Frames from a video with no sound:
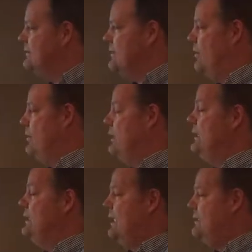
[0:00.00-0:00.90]
So
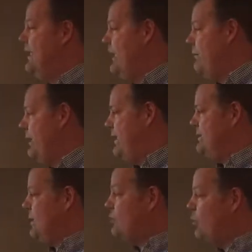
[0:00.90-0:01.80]
a team
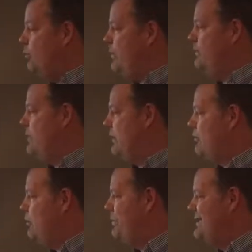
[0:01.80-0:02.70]
is a group, but a
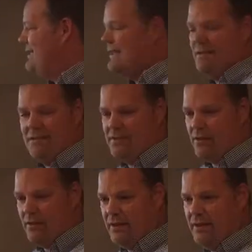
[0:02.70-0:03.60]
group isn't
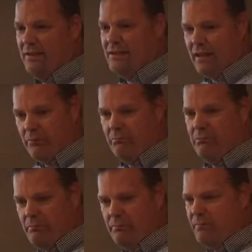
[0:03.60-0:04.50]
necessarily a team.
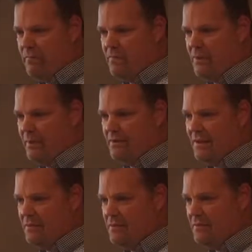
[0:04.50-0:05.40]
Does that make
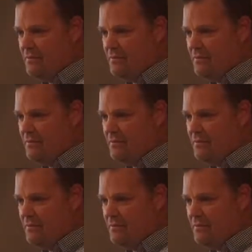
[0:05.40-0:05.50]
sense?